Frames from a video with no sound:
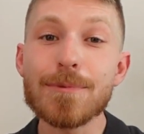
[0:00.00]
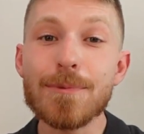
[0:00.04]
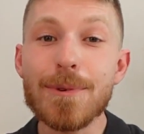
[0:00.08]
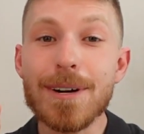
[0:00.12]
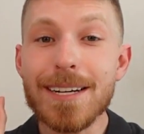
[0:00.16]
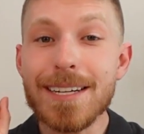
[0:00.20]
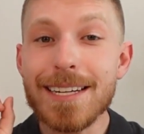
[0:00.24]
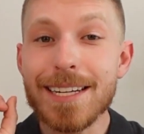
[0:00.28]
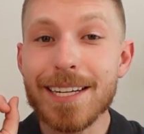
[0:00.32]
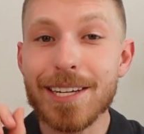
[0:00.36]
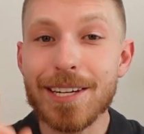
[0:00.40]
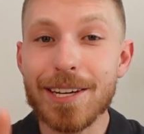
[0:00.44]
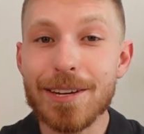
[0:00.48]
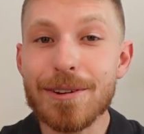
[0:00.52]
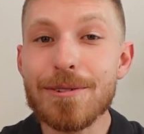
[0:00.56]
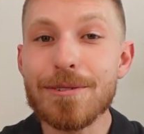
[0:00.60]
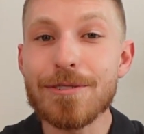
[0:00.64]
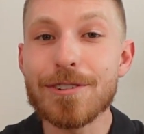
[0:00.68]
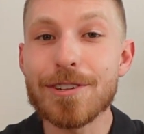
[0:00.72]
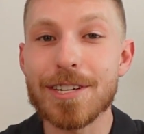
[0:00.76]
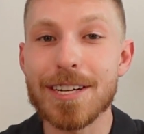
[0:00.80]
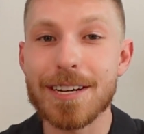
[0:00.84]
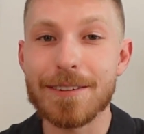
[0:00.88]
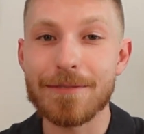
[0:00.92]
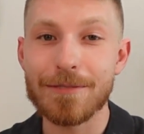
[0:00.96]
one
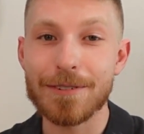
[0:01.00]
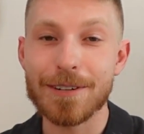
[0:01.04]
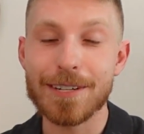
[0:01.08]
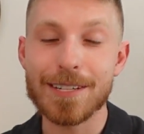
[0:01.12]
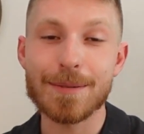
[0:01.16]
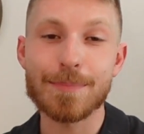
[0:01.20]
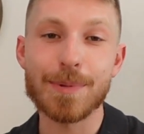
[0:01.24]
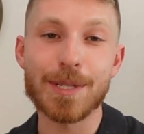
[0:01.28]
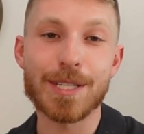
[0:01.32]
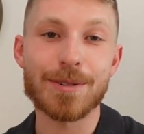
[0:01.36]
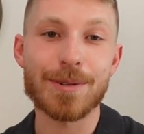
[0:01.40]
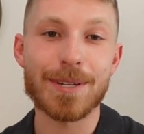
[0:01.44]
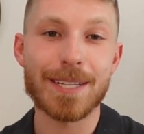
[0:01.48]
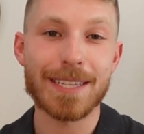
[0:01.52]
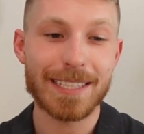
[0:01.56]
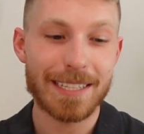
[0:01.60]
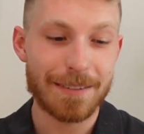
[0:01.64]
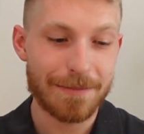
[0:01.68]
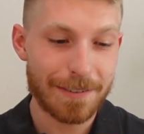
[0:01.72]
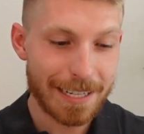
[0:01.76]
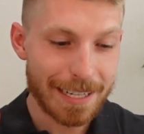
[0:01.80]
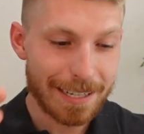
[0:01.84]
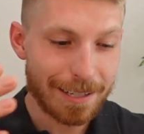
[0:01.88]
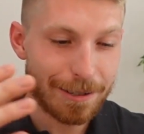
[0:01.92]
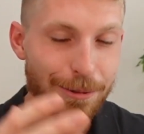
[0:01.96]
huge difference between
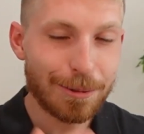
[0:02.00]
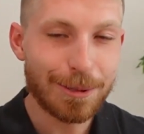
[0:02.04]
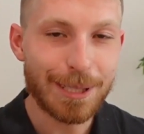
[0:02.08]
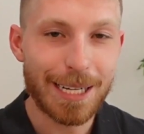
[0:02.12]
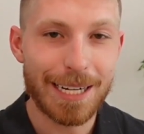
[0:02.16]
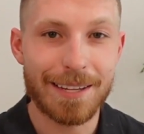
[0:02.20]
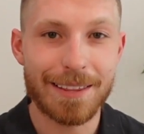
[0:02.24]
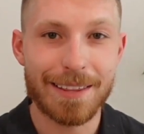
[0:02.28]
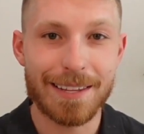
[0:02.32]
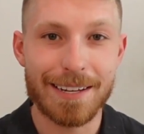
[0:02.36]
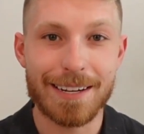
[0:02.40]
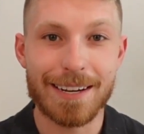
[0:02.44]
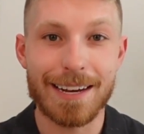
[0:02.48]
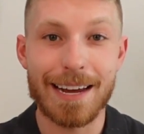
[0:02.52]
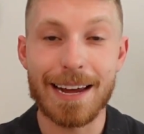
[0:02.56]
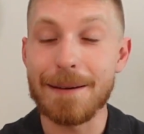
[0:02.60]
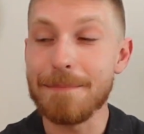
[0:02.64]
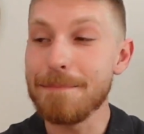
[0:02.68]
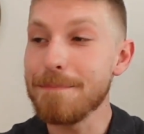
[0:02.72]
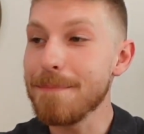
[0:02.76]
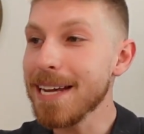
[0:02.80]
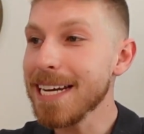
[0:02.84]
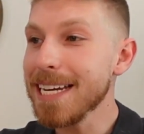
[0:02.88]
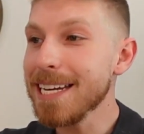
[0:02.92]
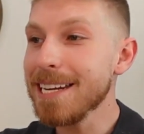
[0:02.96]
living in Olathe and
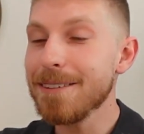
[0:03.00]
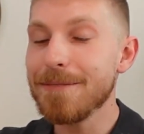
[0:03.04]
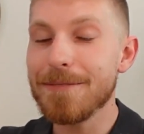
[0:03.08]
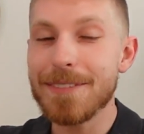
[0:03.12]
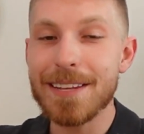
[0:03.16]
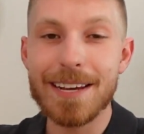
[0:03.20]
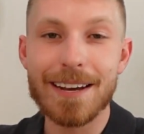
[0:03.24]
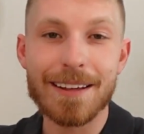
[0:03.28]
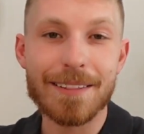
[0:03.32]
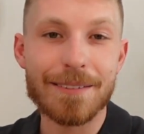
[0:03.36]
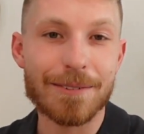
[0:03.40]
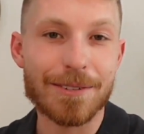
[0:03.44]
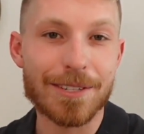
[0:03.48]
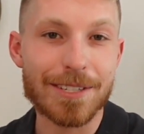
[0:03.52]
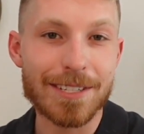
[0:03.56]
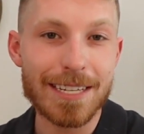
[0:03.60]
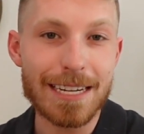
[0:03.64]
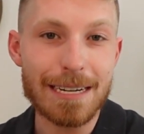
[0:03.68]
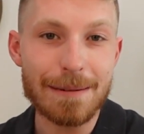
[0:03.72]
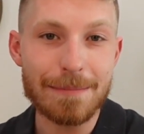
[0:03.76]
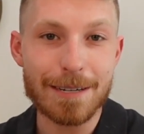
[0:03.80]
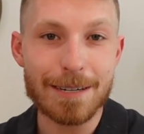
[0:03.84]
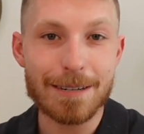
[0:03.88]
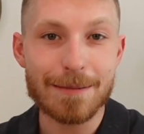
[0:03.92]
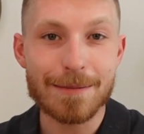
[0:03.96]
many of the other
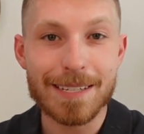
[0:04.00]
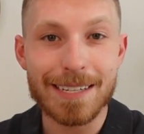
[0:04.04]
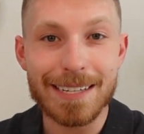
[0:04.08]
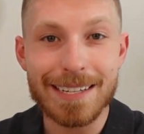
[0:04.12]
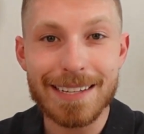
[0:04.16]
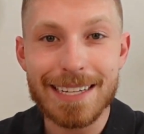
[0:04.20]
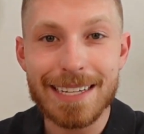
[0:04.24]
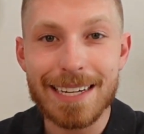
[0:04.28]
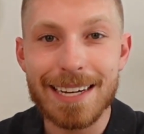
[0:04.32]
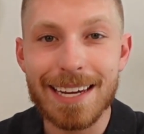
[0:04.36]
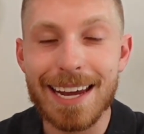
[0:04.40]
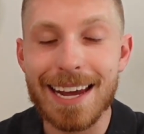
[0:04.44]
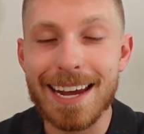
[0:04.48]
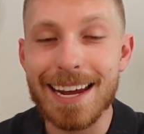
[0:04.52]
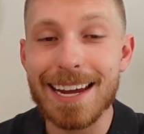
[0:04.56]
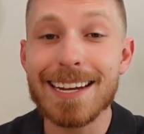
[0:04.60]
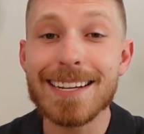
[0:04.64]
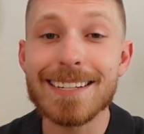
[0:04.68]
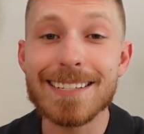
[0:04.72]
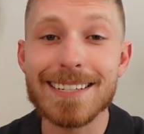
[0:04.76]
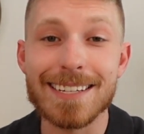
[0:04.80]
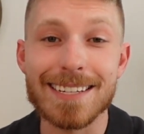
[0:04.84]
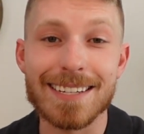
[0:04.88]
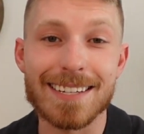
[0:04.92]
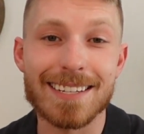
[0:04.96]
suburbs on the
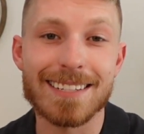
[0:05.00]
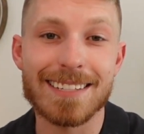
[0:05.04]
Kansas